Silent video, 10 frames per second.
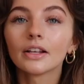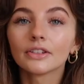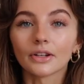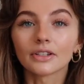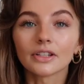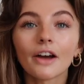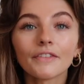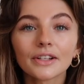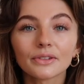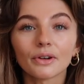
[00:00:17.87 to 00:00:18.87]
So to start
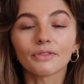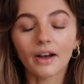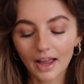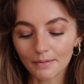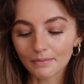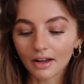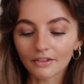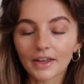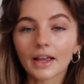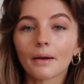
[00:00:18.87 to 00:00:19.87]
things off, I am
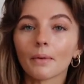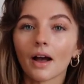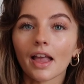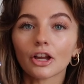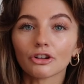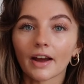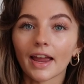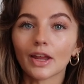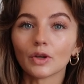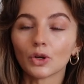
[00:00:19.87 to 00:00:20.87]
loving my
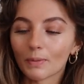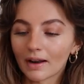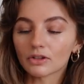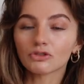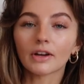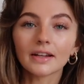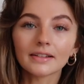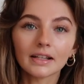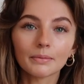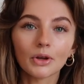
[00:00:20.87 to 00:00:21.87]
grey New Balance
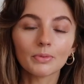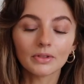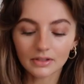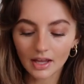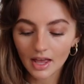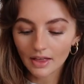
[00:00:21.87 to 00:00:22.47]
trainers at the moment.